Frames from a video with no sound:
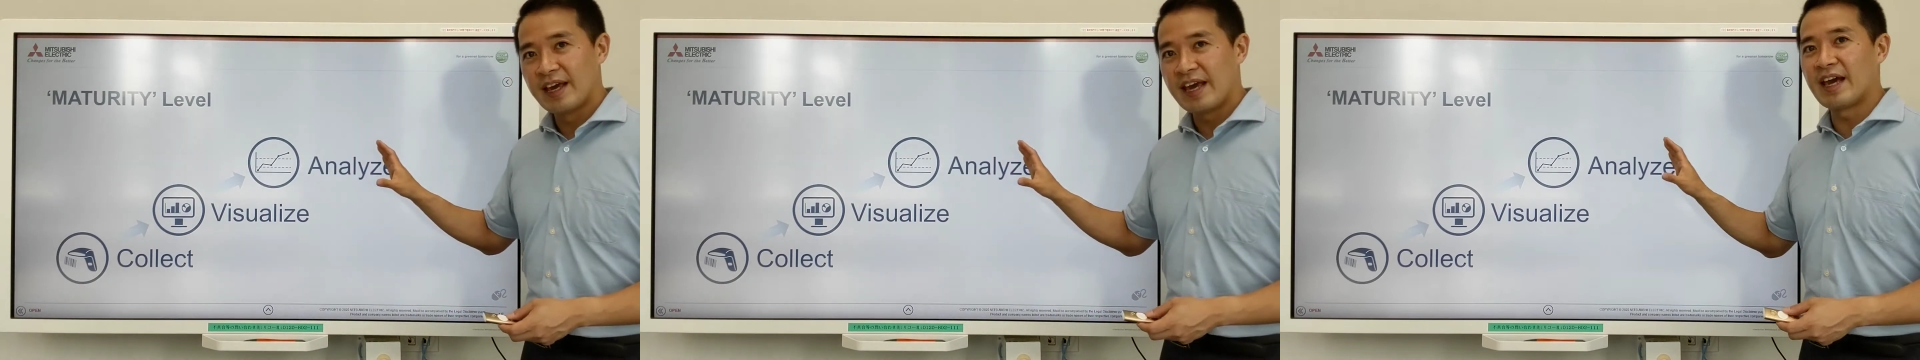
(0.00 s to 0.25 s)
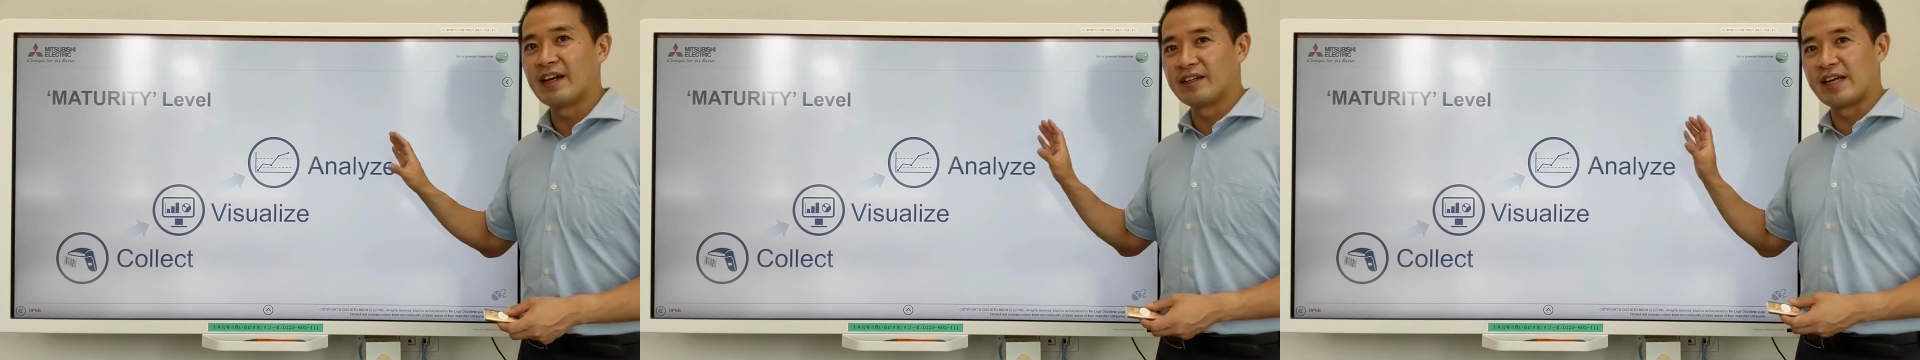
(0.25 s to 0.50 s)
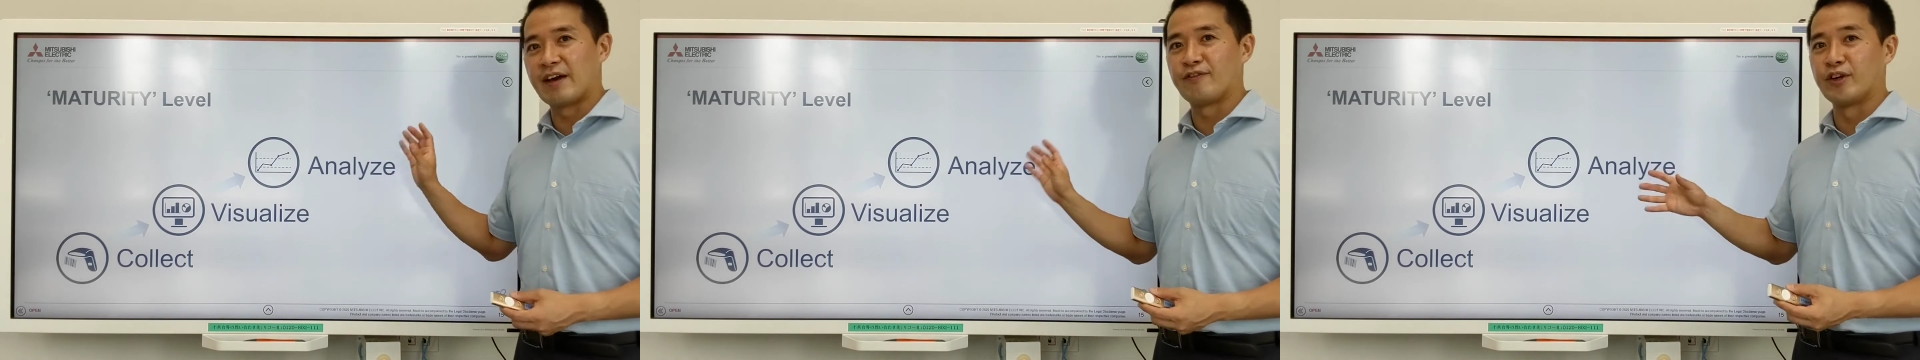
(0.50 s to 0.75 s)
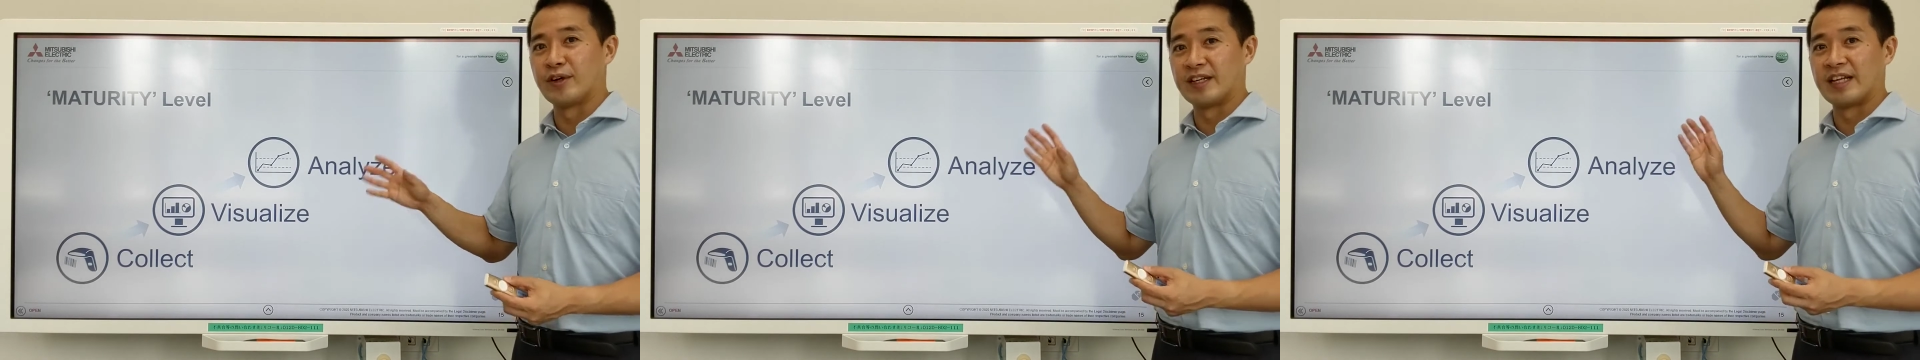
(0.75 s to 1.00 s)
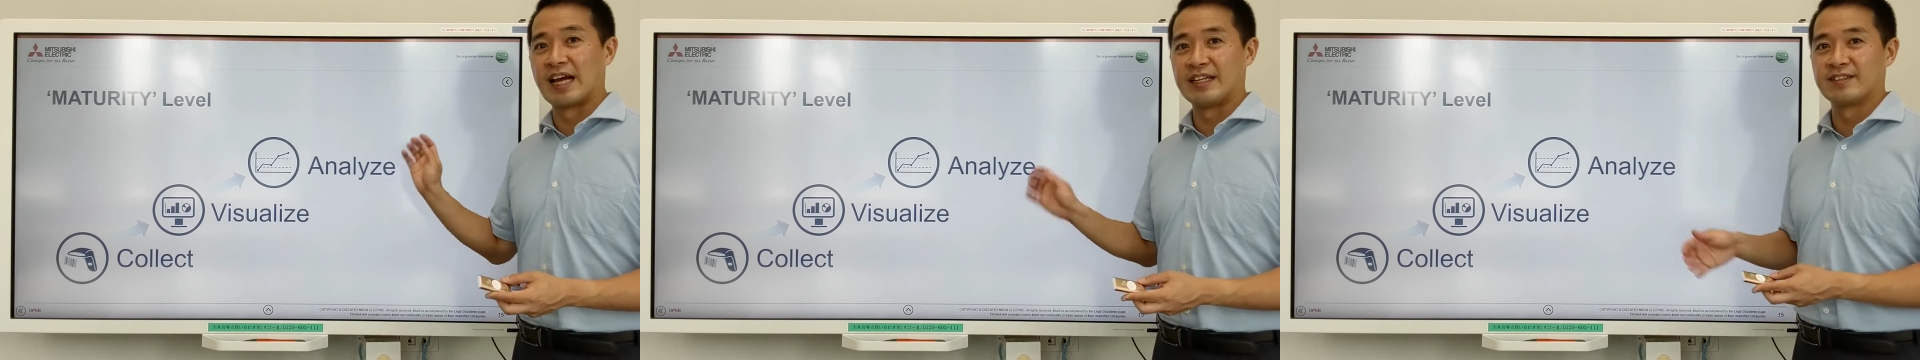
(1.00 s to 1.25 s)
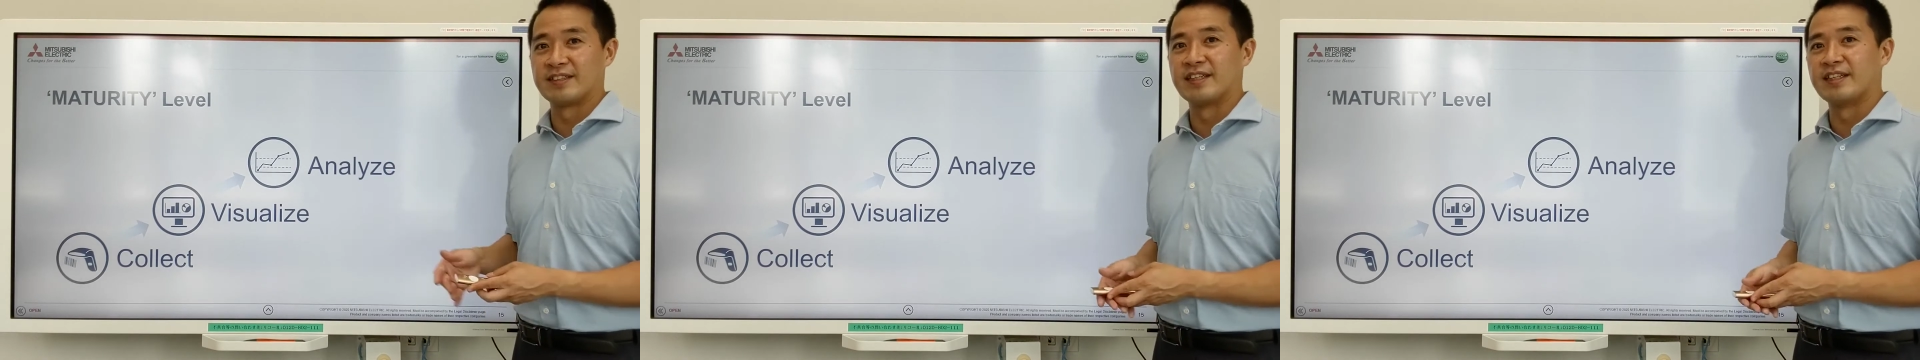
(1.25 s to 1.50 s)
And after you
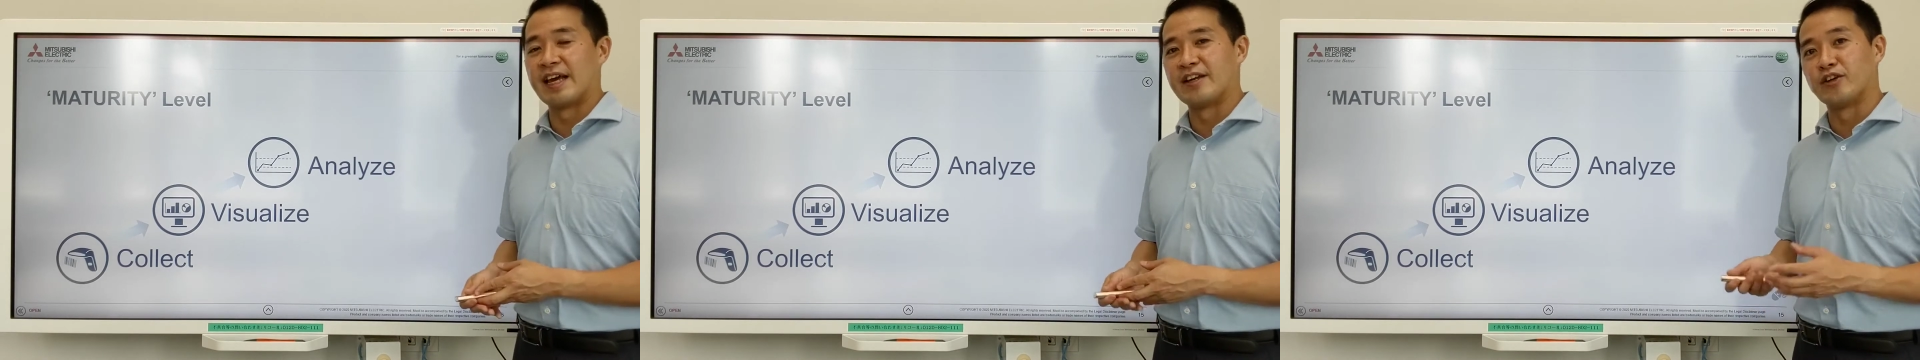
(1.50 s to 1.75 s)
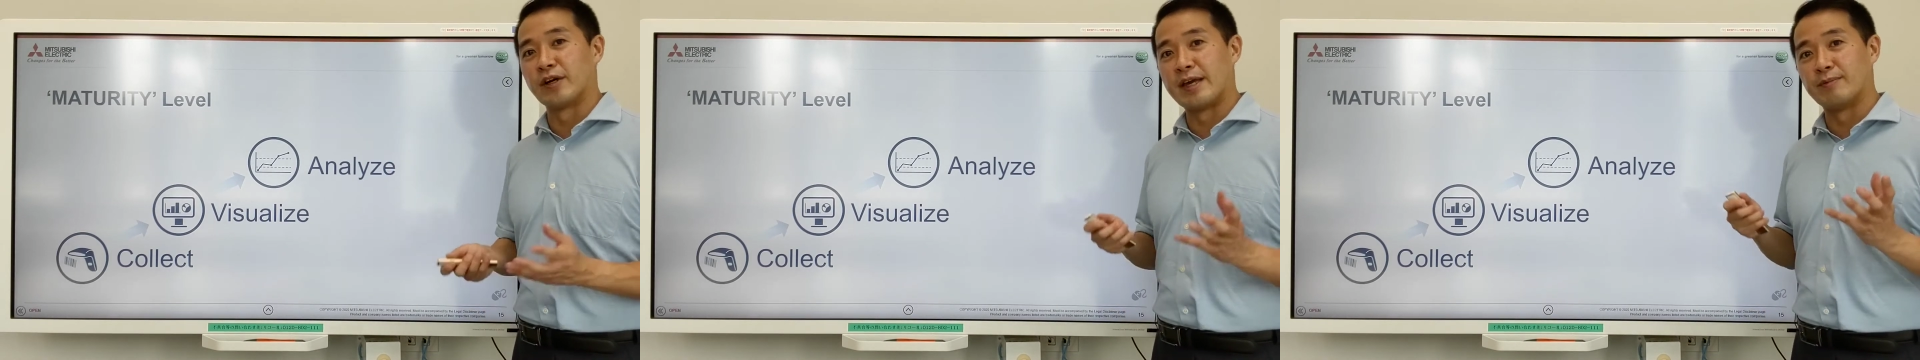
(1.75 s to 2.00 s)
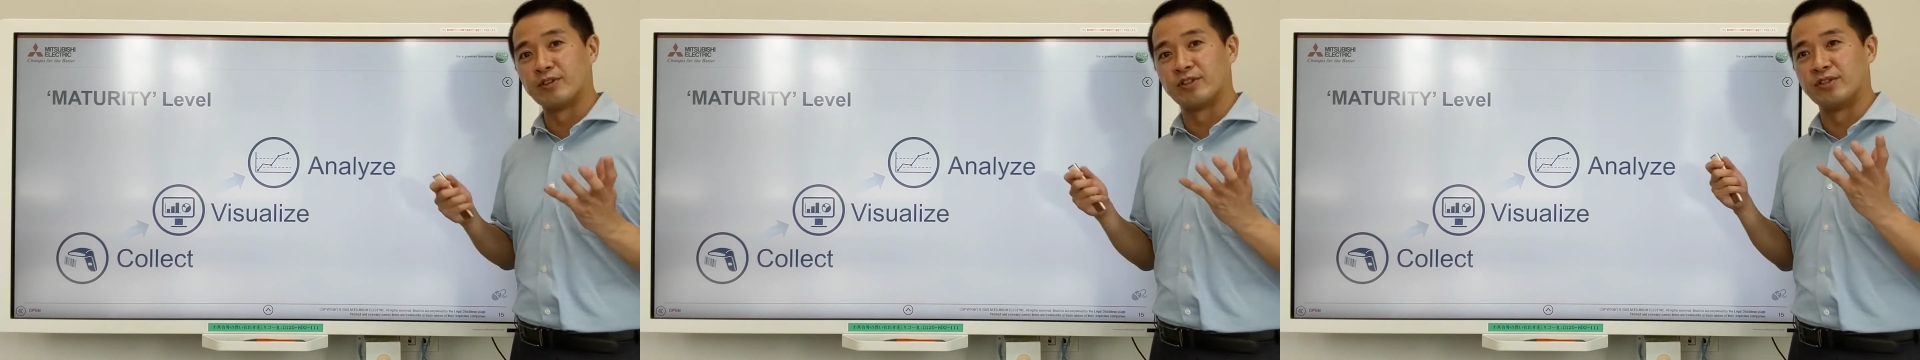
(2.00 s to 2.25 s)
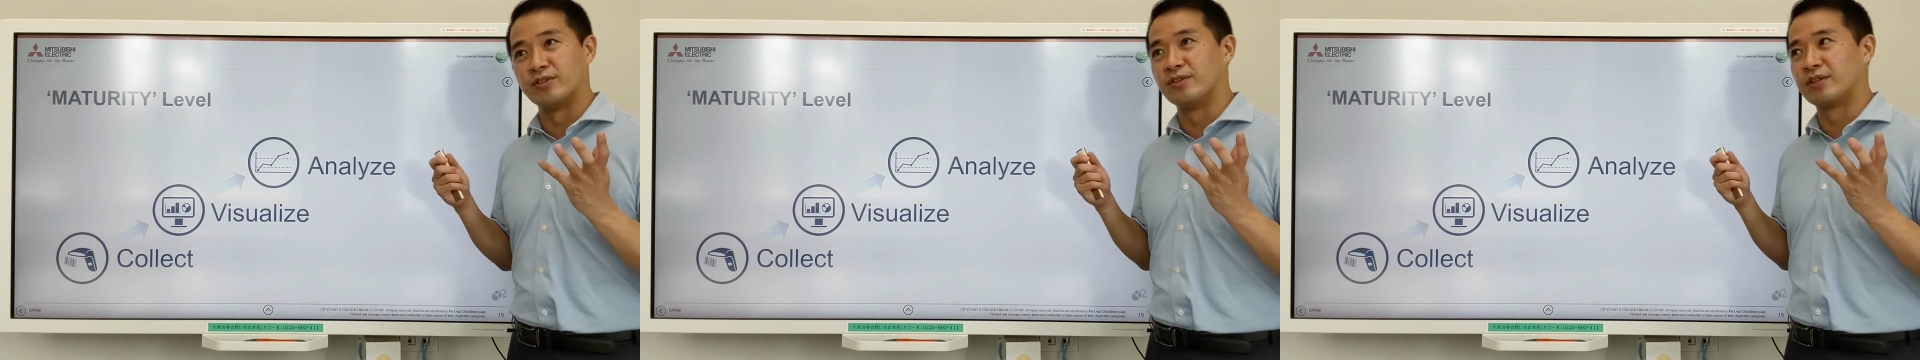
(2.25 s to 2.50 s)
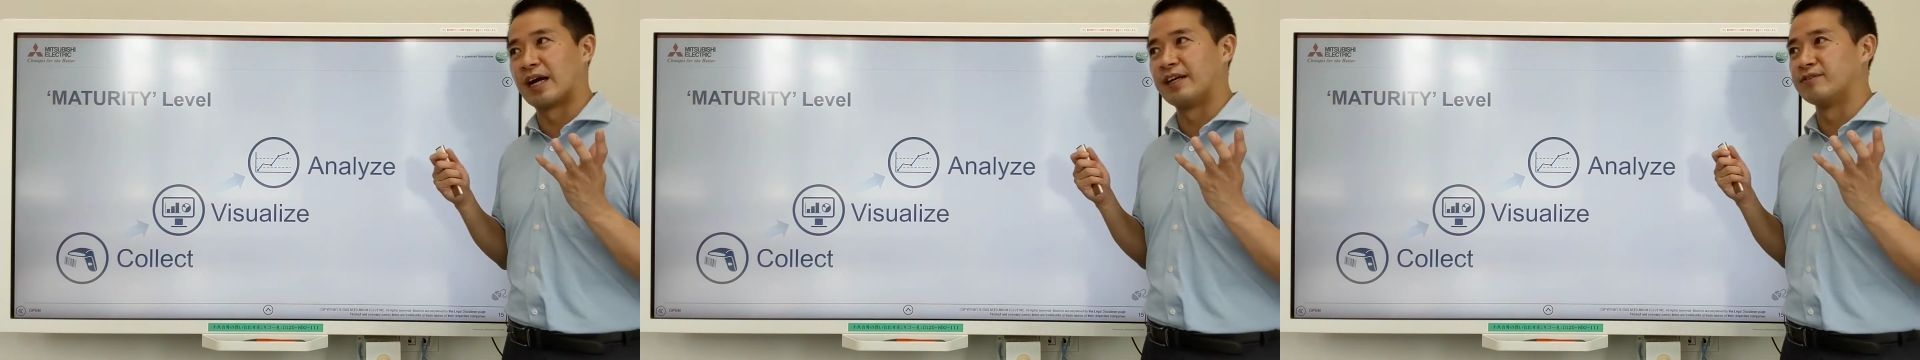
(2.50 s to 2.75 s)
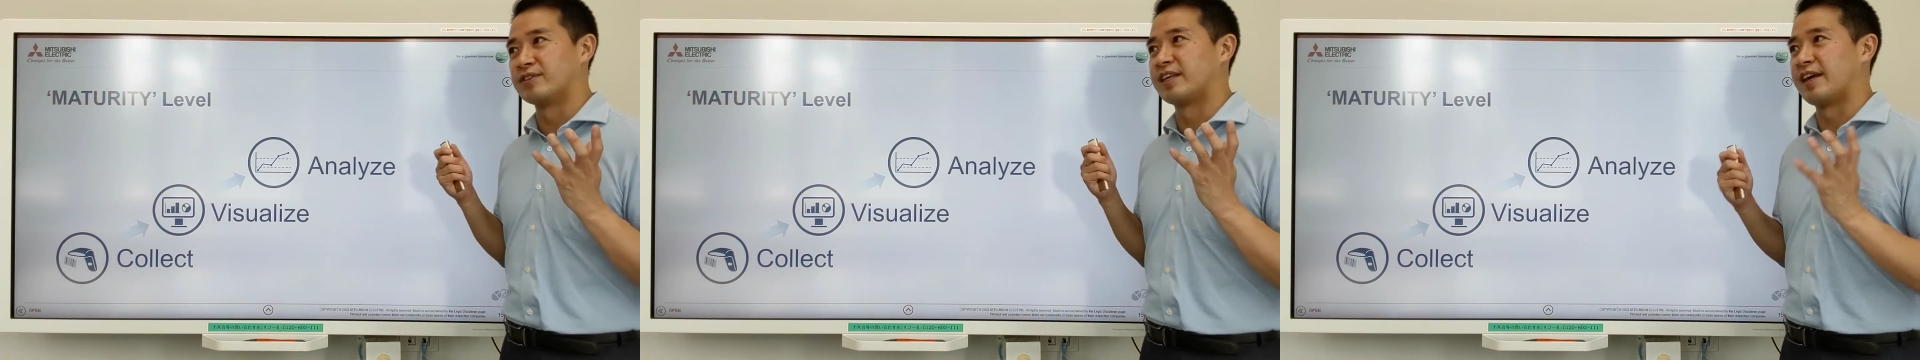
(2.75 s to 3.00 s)
analyze it and you're able to
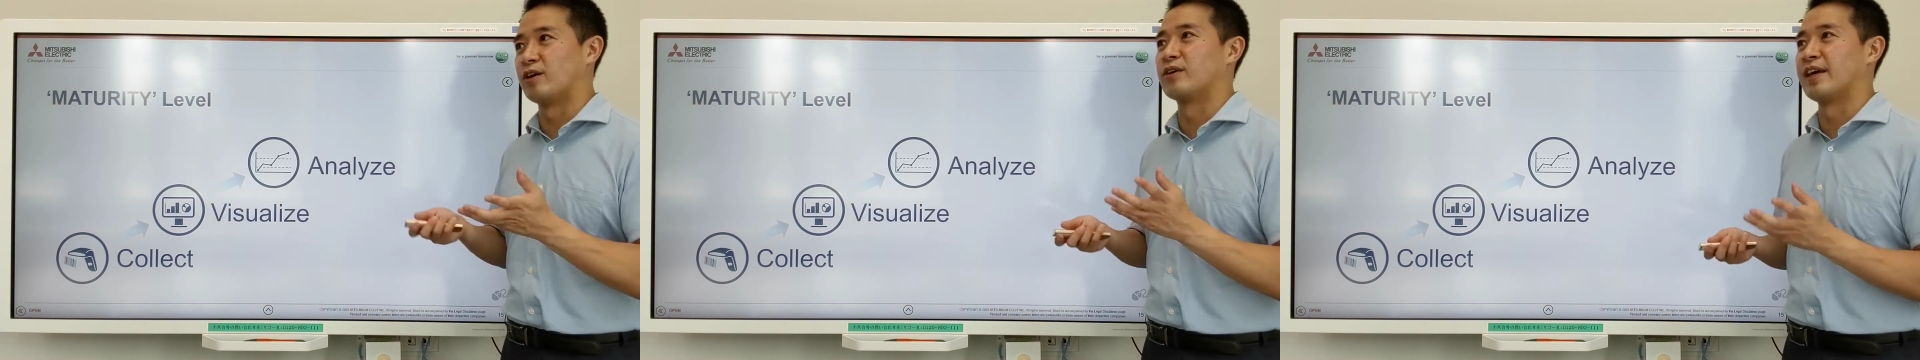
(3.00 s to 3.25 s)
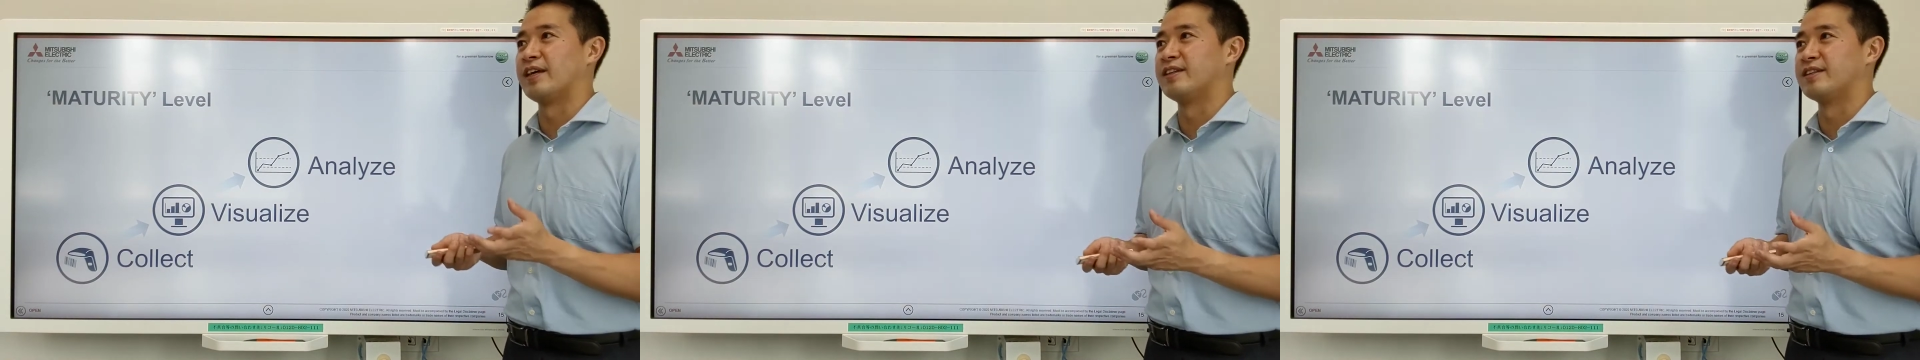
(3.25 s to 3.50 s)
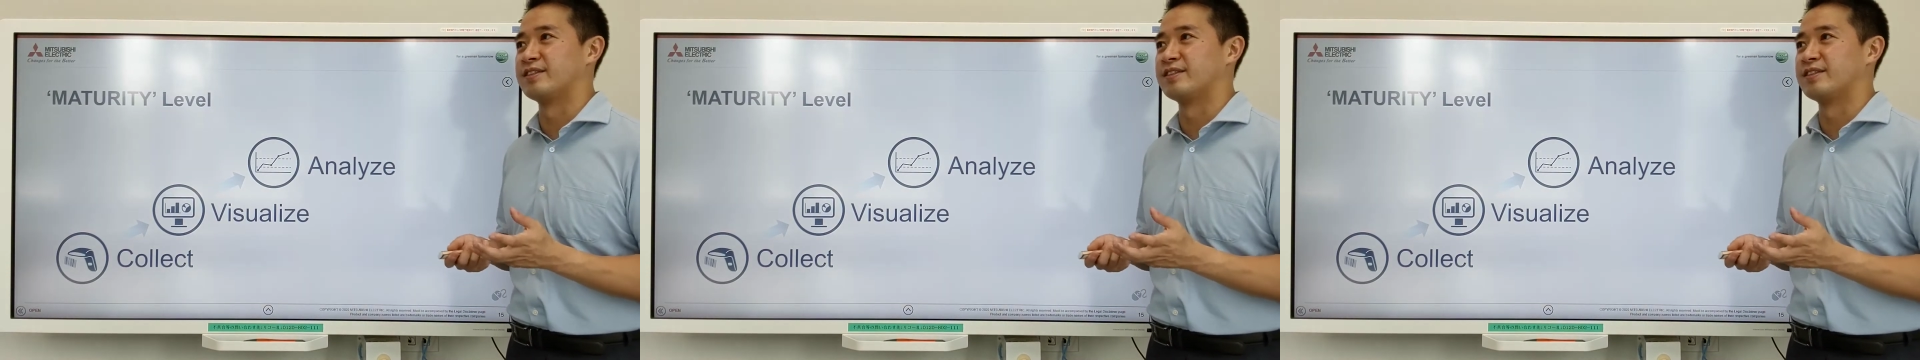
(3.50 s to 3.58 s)
kind of say, okay,